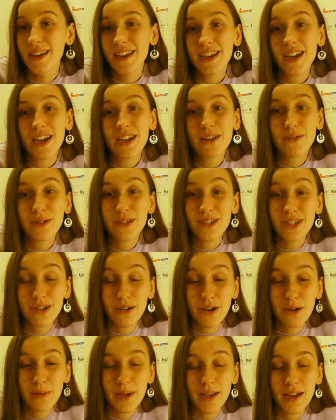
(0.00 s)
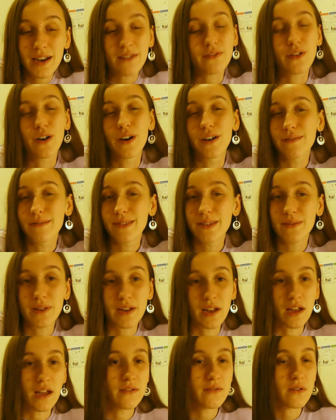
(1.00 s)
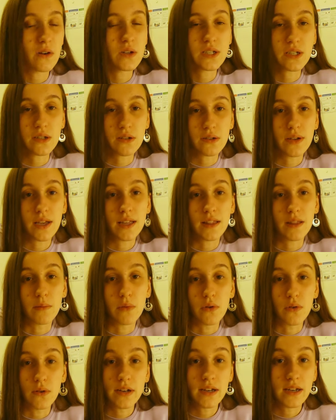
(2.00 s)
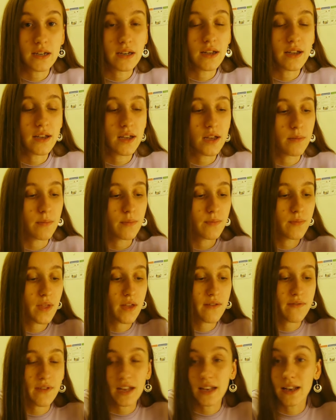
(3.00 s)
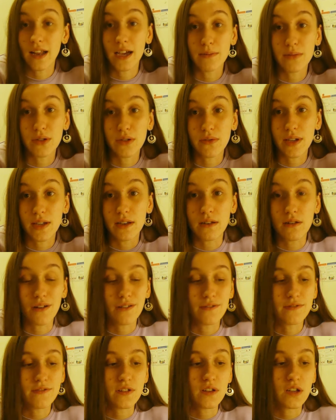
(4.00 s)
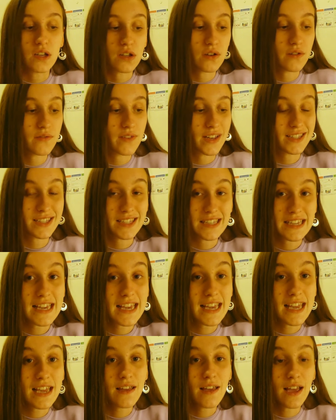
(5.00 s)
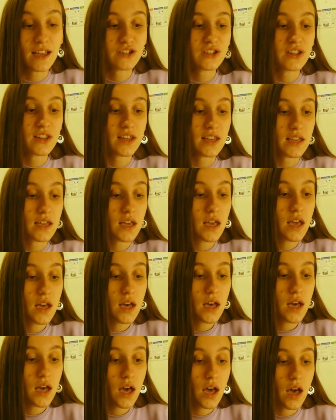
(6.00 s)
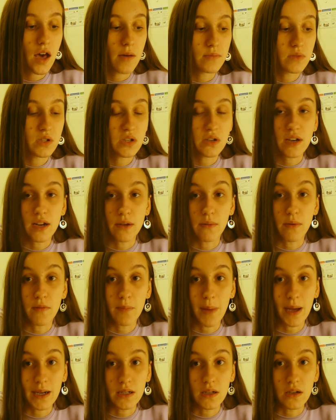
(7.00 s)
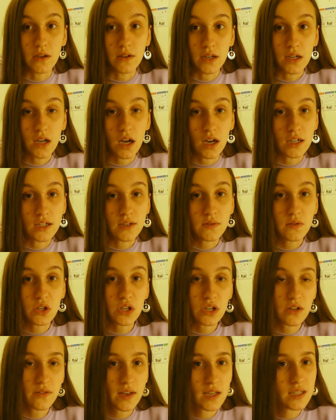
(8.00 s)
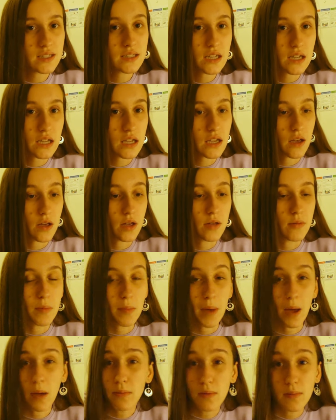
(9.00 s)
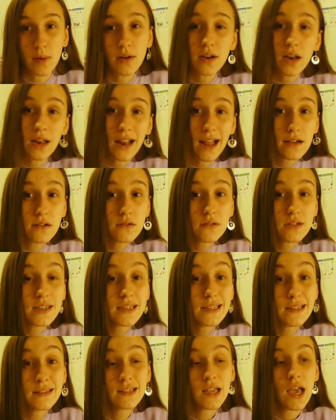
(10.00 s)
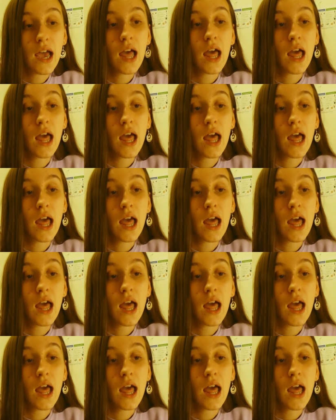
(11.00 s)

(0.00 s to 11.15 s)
kind of want to chill a bit, and I've got something that I've got to do in the morning, event that I'm doing, not for university here, actually, doing it with Bangor and Cardiff University, about promoting languages.